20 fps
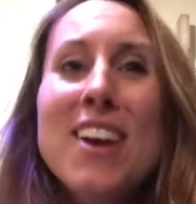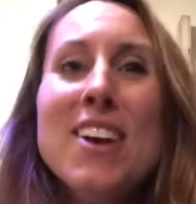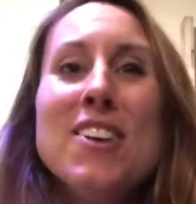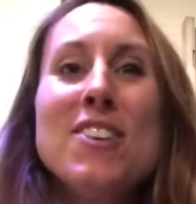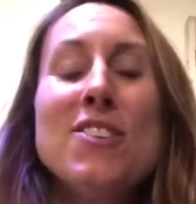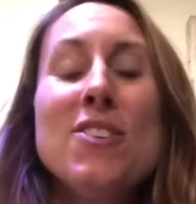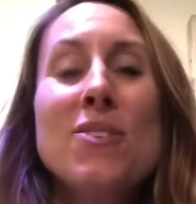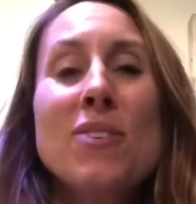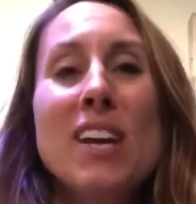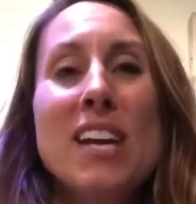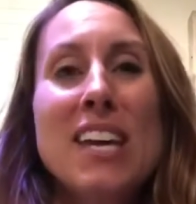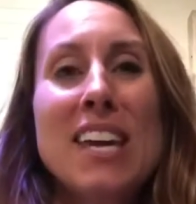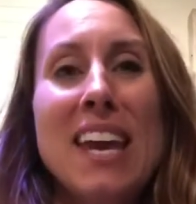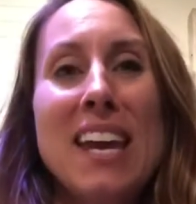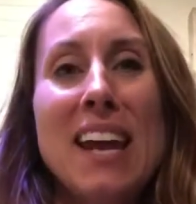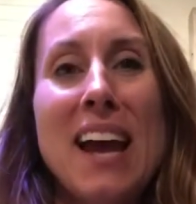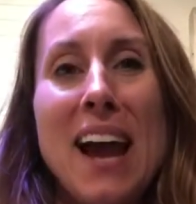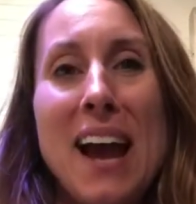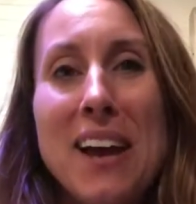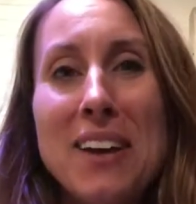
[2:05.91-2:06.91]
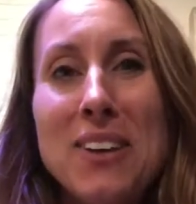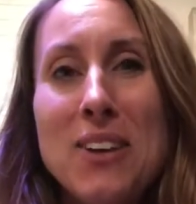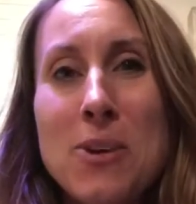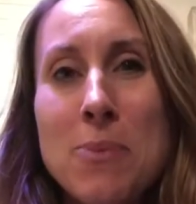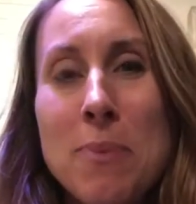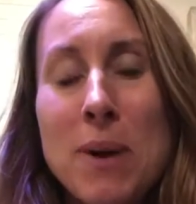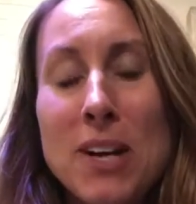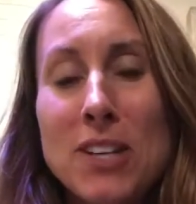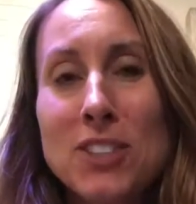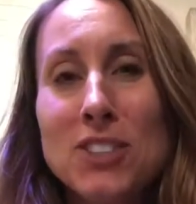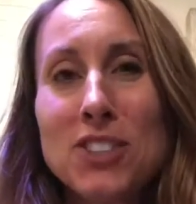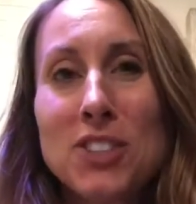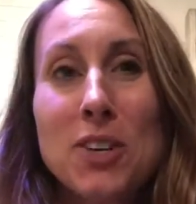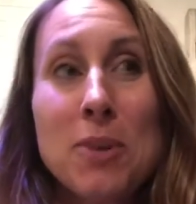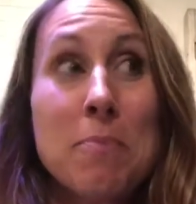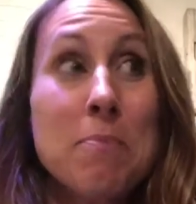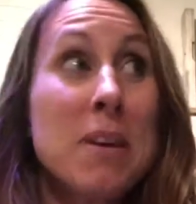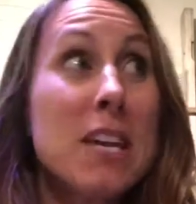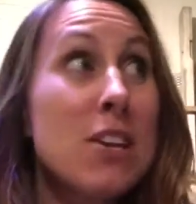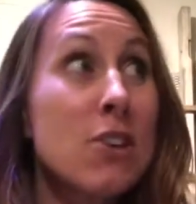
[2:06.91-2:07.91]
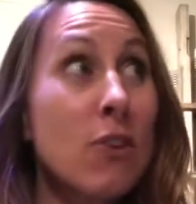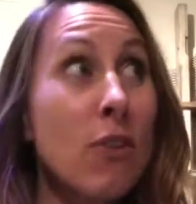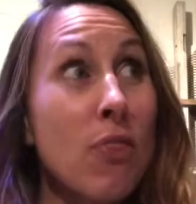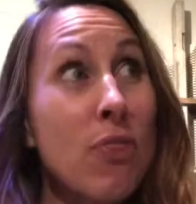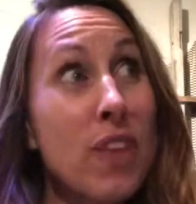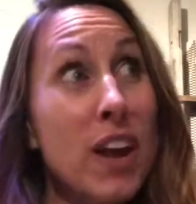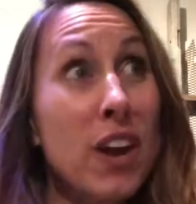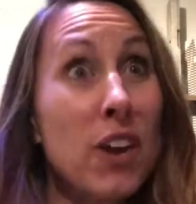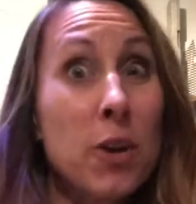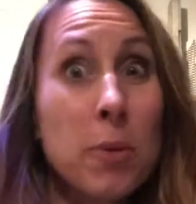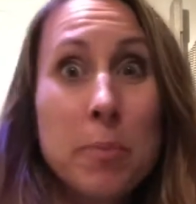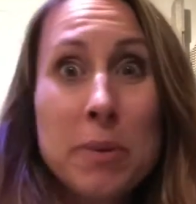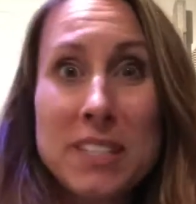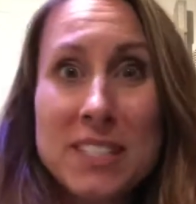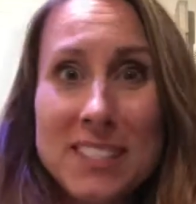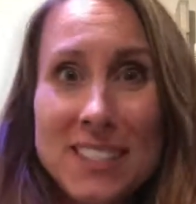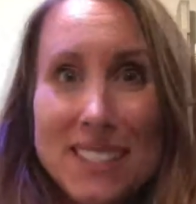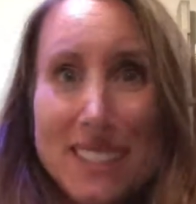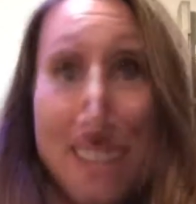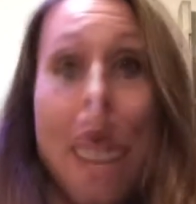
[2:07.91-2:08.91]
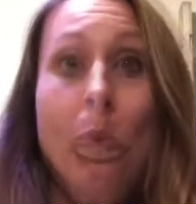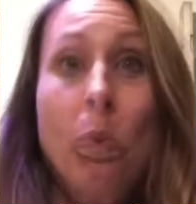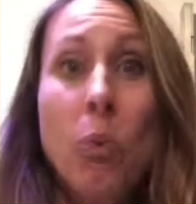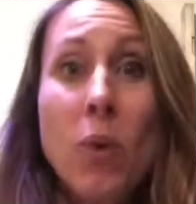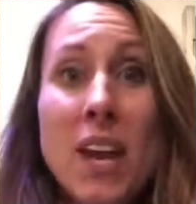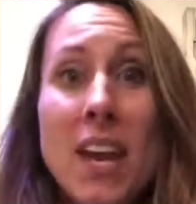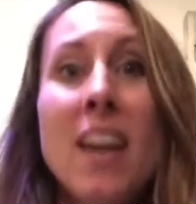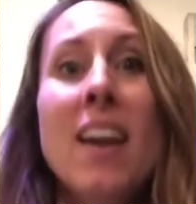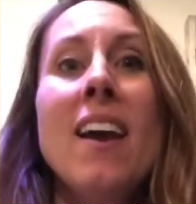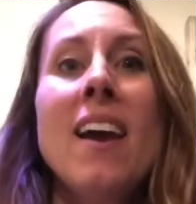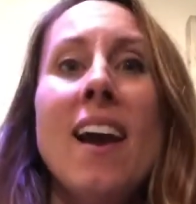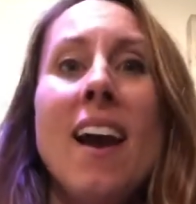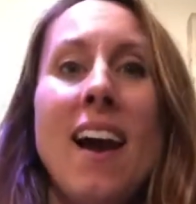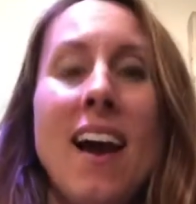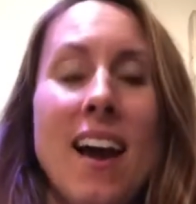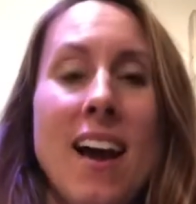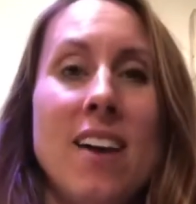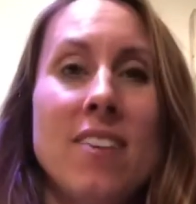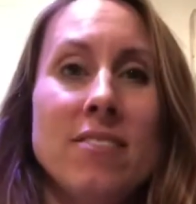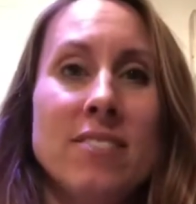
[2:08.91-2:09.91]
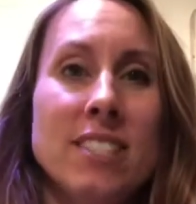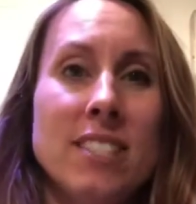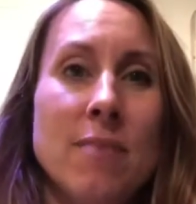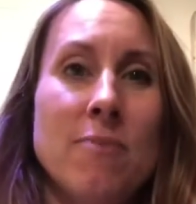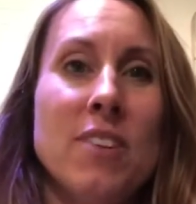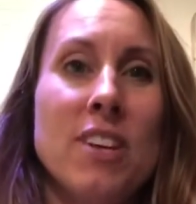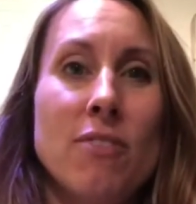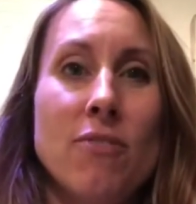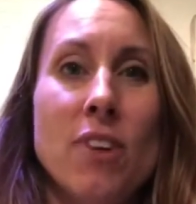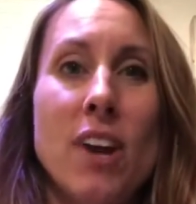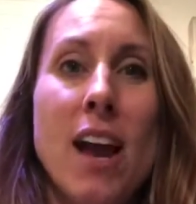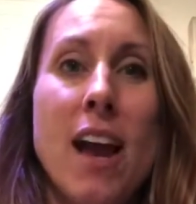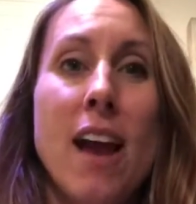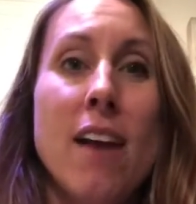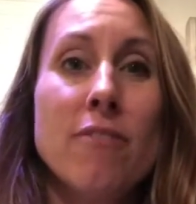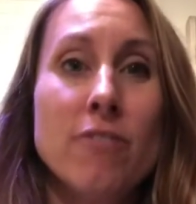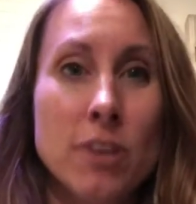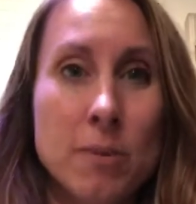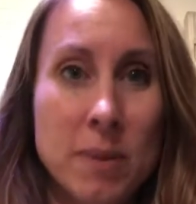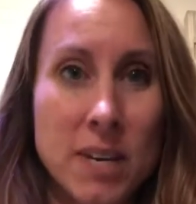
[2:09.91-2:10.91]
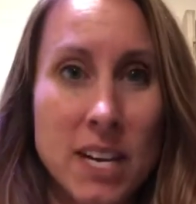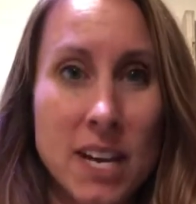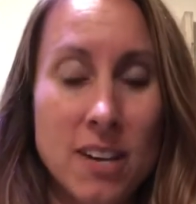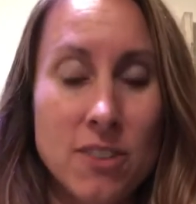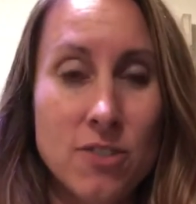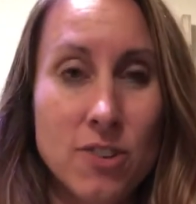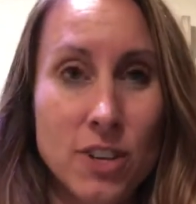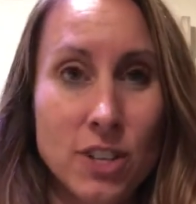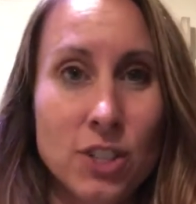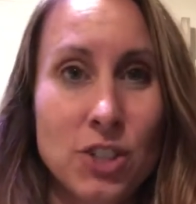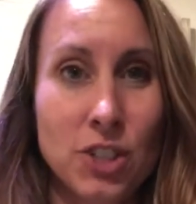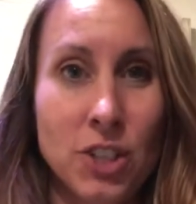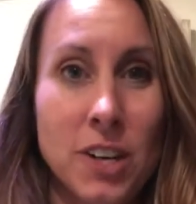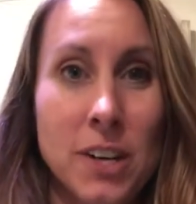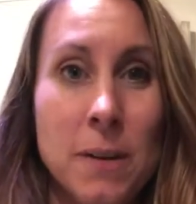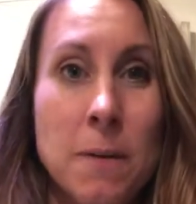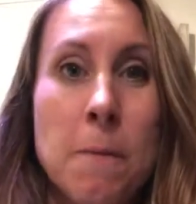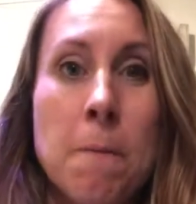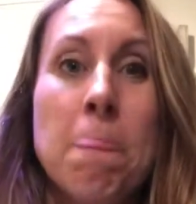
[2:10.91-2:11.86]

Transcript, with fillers: You can get acupuncture, meet your therapist there. We have something for everybody at Nurture.